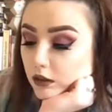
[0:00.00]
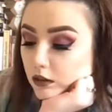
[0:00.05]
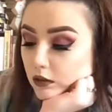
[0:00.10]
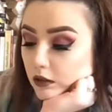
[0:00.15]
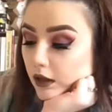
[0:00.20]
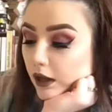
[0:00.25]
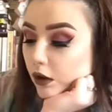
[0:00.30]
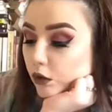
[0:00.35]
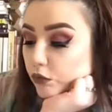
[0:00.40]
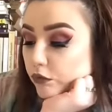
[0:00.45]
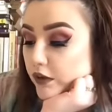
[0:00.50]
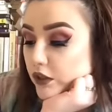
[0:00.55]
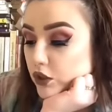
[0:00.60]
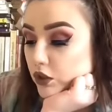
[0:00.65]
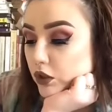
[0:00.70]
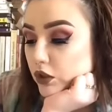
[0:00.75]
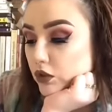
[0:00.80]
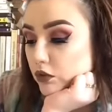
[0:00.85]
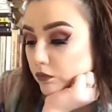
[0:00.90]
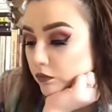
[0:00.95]
how
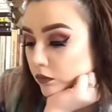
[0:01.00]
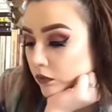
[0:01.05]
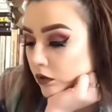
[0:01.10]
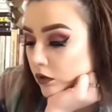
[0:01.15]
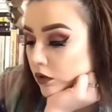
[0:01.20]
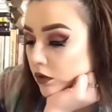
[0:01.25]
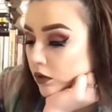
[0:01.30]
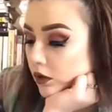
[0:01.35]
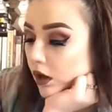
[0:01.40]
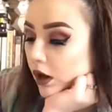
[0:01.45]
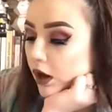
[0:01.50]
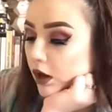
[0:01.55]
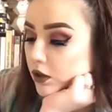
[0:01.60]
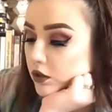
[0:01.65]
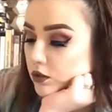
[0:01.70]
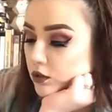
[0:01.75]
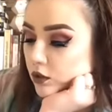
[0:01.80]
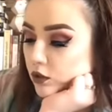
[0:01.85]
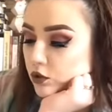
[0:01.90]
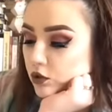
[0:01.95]
rigid
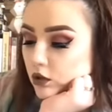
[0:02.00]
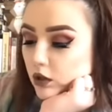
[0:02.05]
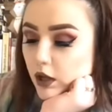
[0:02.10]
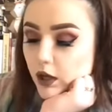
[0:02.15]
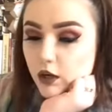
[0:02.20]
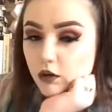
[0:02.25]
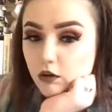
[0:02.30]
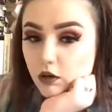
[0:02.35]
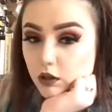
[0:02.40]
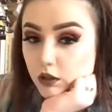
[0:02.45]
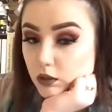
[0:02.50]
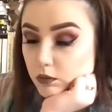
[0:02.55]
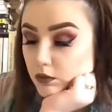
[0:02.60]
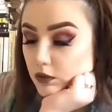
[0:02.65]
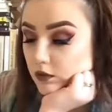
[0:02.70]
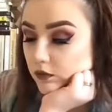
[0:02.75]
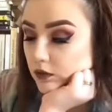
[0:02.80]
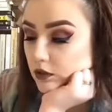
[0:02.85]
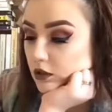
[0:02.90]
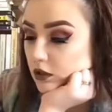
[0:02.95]
social hierarchy
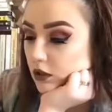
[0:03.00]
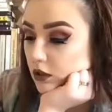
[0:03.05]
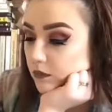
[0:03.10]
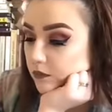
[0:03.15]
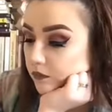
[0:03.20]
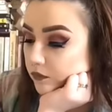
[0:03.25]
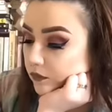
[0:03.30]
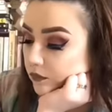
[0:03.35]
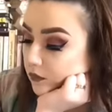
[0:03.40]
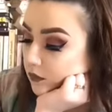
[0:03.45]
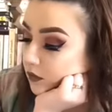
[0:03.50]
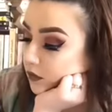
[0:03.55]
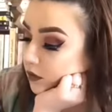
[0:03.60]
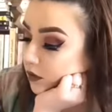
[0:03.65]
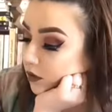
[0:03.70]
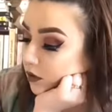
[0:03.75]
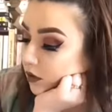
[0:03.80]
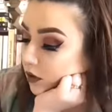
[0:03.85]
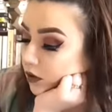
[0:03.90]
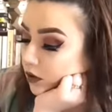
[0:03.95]
was at the time.
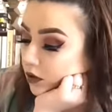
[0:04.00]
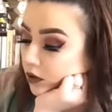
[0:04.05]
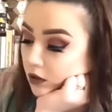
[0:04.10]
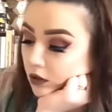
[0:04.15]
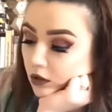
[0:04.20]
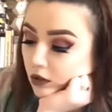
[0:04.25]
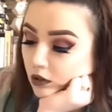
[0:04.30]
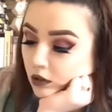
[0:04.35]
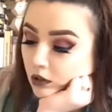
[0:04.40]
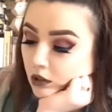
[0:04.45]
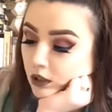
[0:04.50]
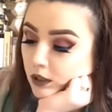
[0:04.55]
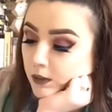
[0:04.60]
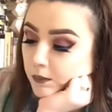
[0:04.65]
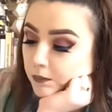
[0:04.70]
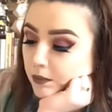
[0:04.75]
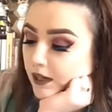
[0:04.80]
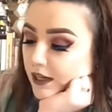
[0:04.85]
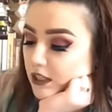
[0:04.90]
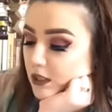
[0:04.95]

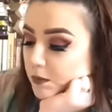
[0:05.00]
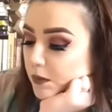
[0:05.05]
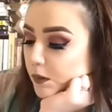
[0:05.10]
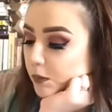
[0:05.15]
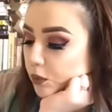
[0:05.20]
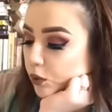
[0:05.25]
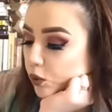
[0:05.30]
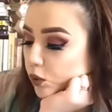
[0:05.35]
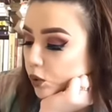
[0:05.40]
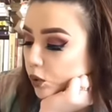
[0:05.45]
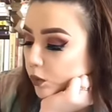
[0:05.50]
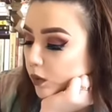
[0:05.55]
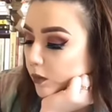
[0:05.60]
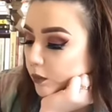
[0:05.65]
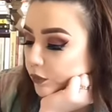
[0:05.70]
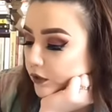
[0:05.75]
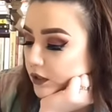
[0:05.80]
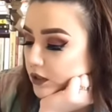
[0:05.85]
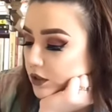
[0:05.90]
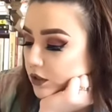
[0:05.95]
"Bless me, Poole, what
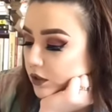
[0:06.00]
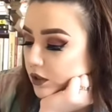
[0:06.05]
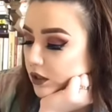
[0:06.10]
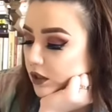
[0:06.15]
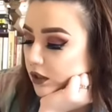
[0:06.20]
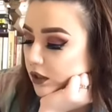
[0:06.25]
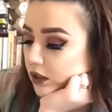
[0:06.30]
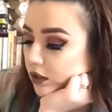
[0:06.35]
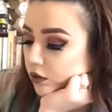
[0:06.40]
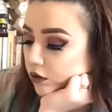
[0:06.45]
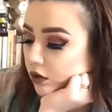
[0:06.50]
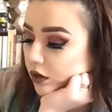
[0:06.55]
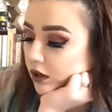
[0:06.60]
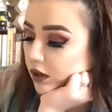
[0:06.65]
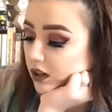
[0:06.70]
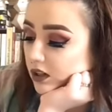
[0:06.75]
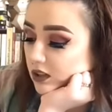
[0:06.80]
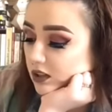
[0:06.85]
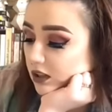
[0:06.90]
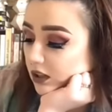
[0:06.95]
brings you here?" he
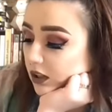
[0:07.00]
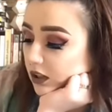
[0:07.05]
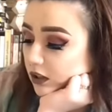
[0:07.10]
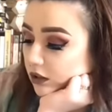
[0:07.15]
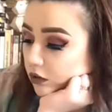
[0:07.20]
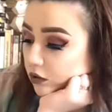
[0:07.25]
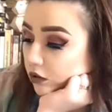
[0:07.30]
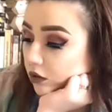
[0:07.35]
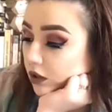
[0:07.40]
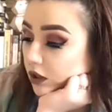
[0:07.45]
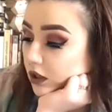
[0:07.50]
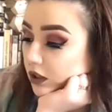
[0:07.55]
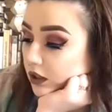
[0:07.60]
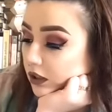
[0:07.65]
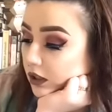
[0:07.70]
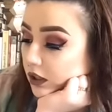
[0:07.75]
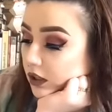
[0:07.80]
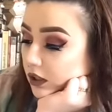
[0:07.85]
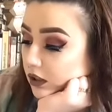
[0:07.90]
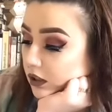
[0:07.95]
cried. Again,
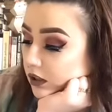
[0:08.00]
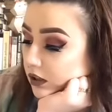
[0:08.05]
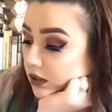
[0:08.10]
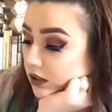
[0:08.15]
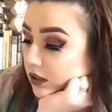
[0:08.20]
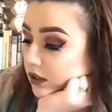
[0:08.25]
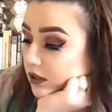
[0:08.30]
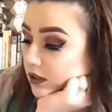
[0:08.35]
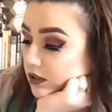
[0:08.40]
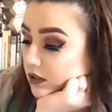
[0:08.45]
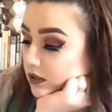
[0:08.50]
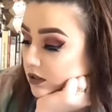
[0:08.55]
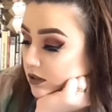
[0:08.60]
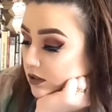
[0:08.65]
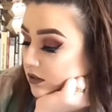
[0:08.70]
crying, he's